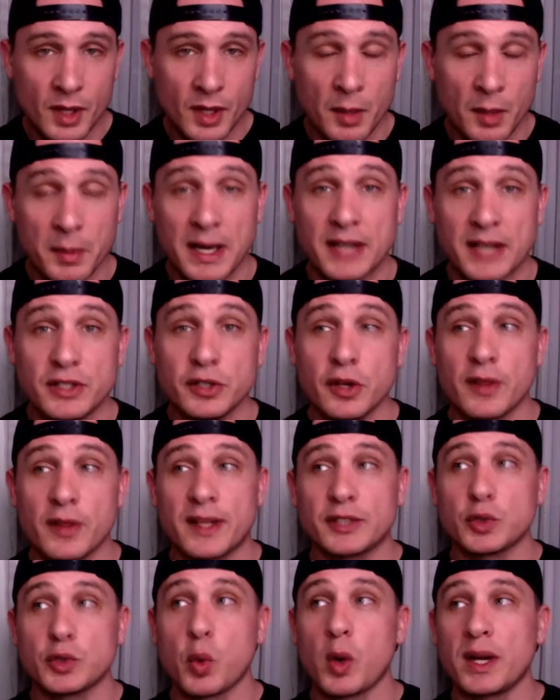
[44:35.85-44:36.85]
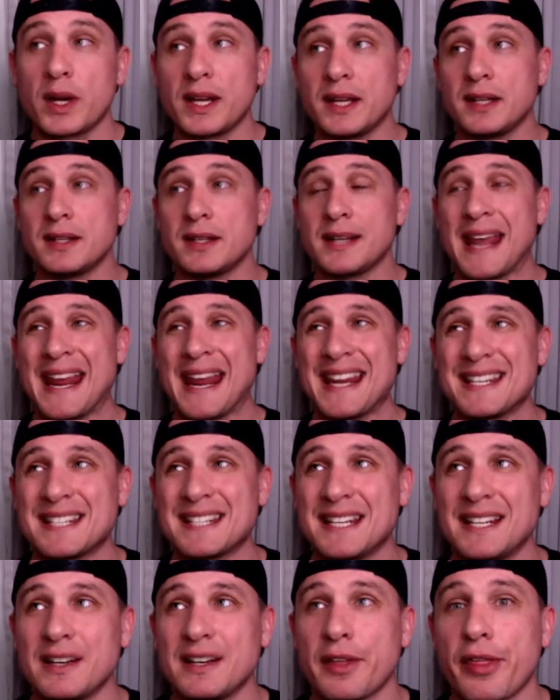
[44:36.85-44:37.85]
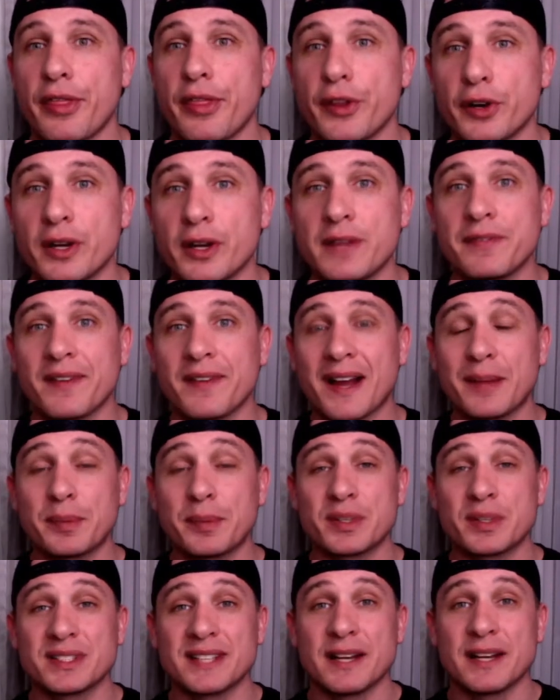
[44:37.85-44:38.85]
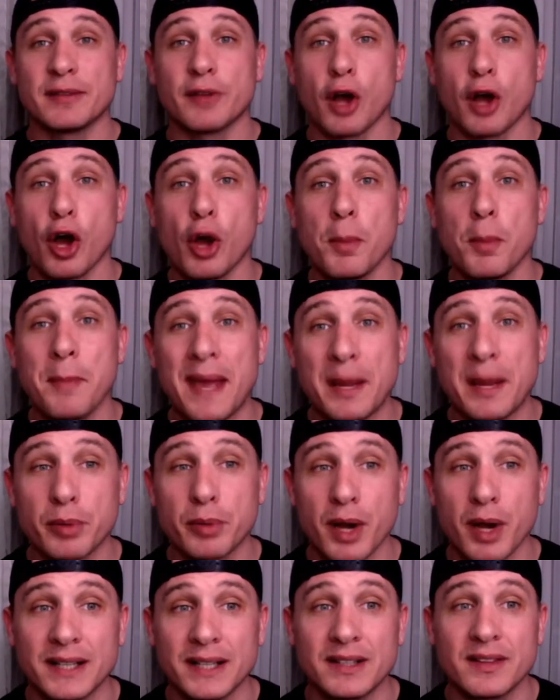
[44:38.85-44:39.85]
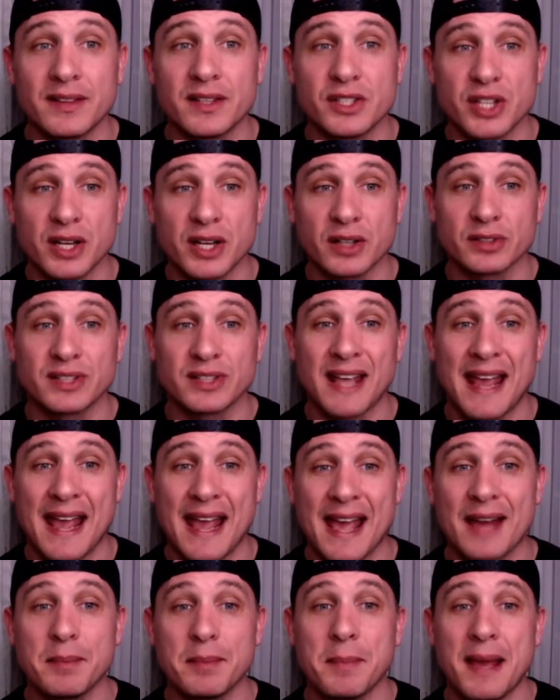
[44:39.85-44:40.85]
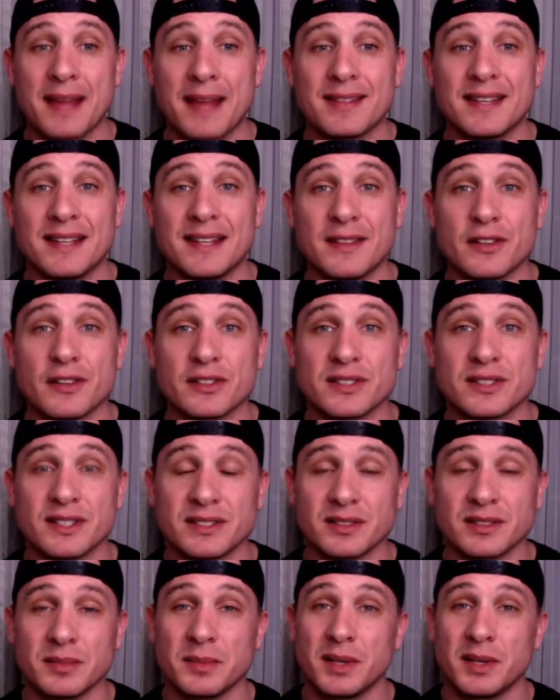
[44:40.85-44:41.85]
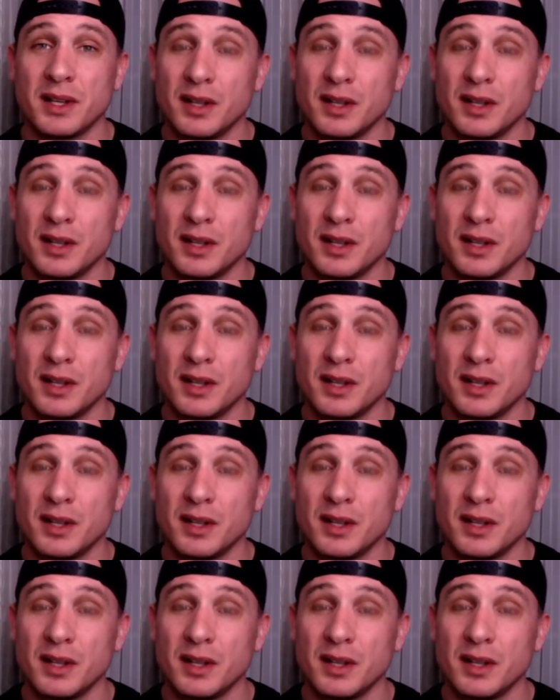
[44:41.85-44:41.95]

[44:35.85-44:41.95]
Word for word: But I do know that in twenty eighteen, thirty-five percent of all men brought into the jails had meth in their system.